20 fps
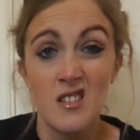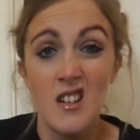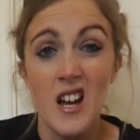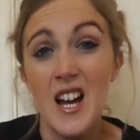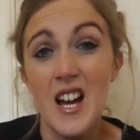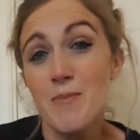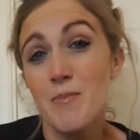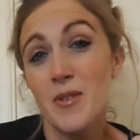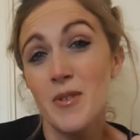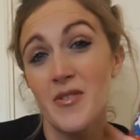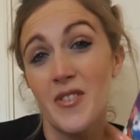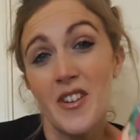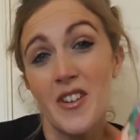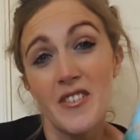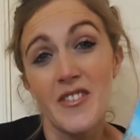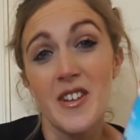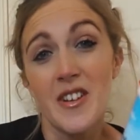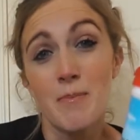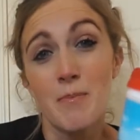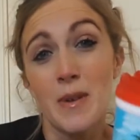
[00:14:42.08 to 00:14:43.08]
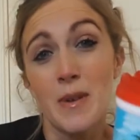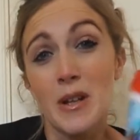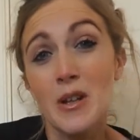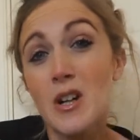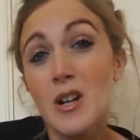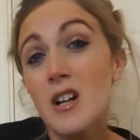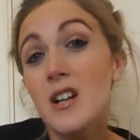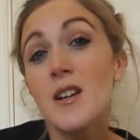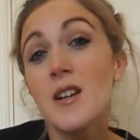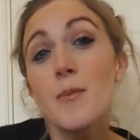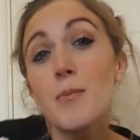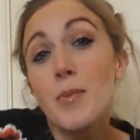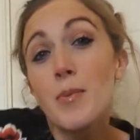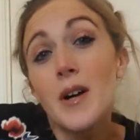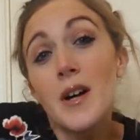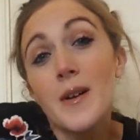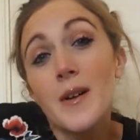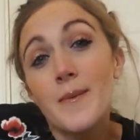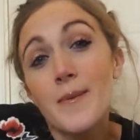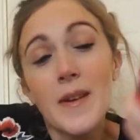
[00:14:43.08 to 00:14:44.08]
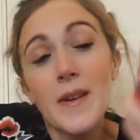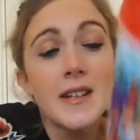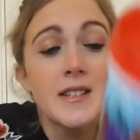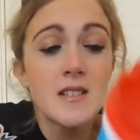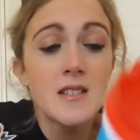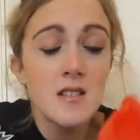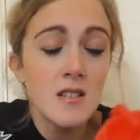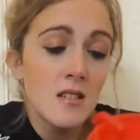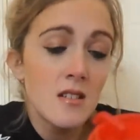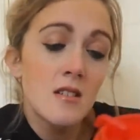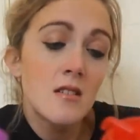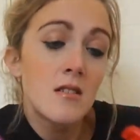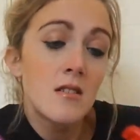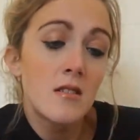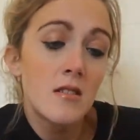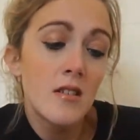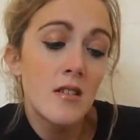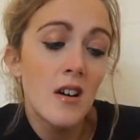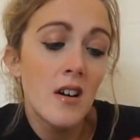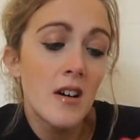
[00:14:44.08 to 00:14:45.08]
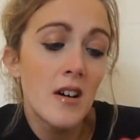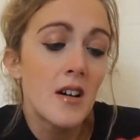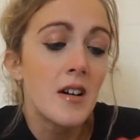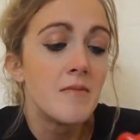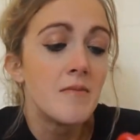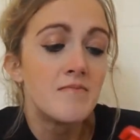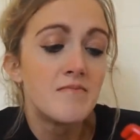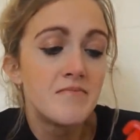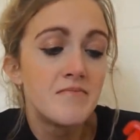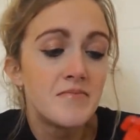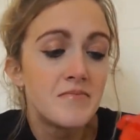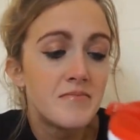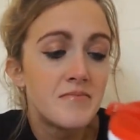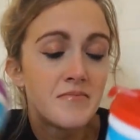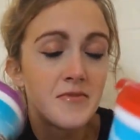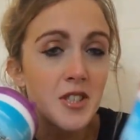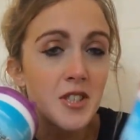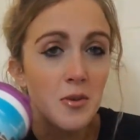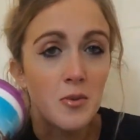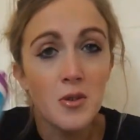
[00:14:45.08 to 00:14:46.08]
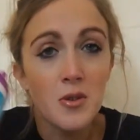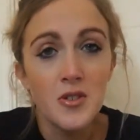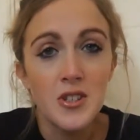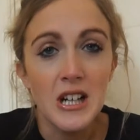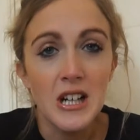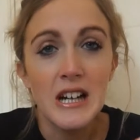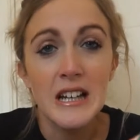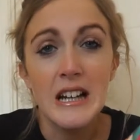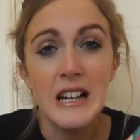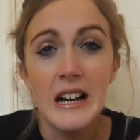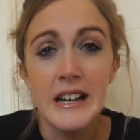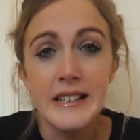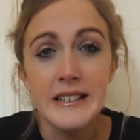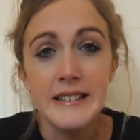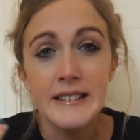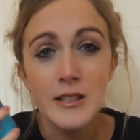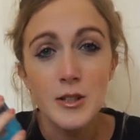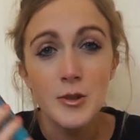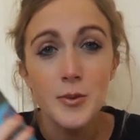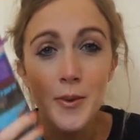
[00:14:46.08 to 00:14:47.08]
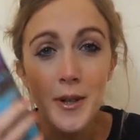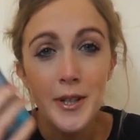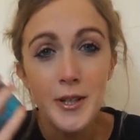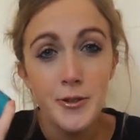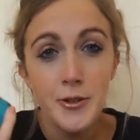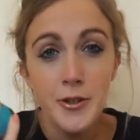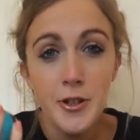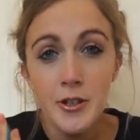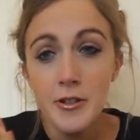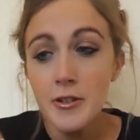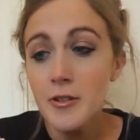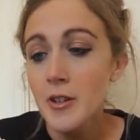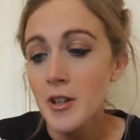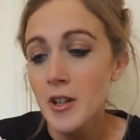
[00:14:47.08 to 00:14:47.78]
I prefer them being coloured, but it's not a do or die kind of situation.